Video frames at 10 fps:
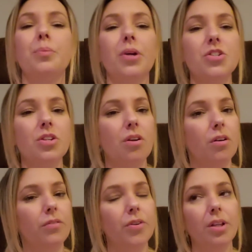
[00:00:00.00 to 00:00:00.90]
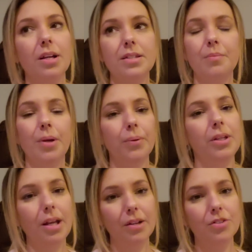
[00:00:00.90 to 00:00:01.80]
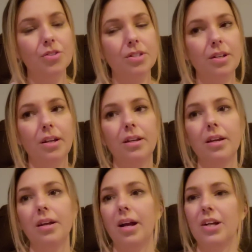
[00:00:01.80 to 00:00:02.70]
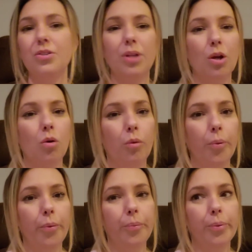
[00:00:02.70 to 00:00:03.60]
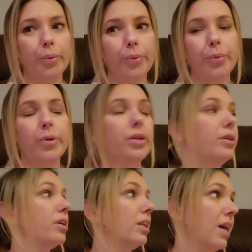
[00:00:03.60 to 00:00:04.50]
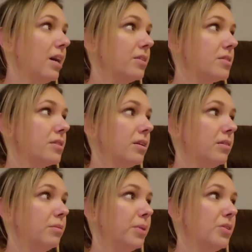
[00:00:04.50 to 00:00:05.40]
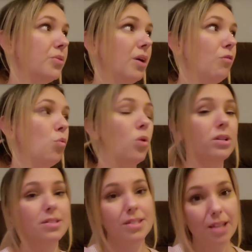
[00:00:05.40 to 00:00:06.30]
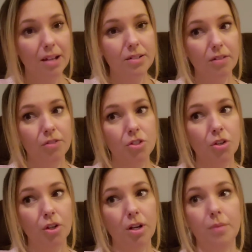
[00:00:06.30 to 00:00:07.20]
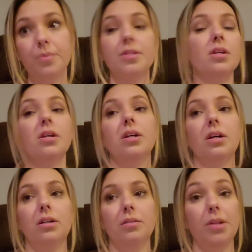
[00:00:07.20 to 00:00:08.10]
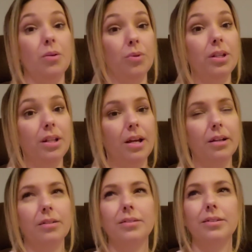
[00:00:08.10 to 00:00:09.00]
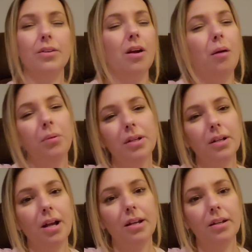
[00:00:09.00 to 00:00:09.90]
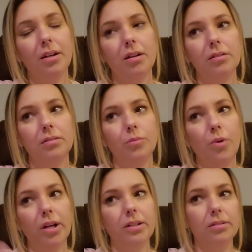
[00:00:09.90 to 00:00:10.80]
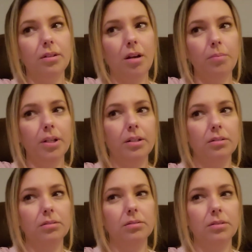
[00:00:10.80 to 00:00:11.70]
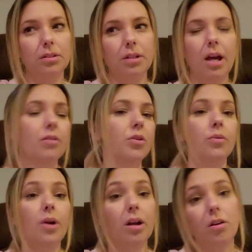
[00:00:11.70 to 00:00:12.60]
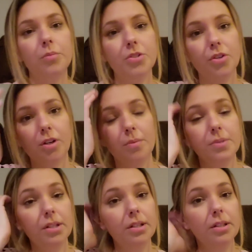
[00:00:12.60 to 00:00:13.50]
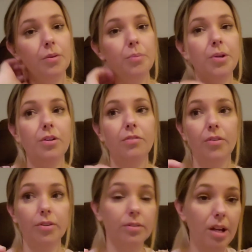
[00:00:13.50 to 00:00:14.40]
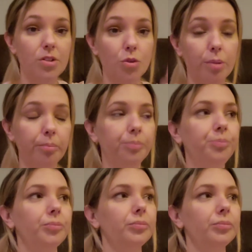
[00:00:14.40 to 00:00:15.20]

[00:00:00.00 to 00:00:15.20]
depression and carnival glass, I'm not really that interested in. I do like cobalt blue glass. Um, I do have one set of dessert cups um, that I really like. They're goblet kind of wine goblet. I don't know. I call them dessert cups. I think they would be good for ice cream.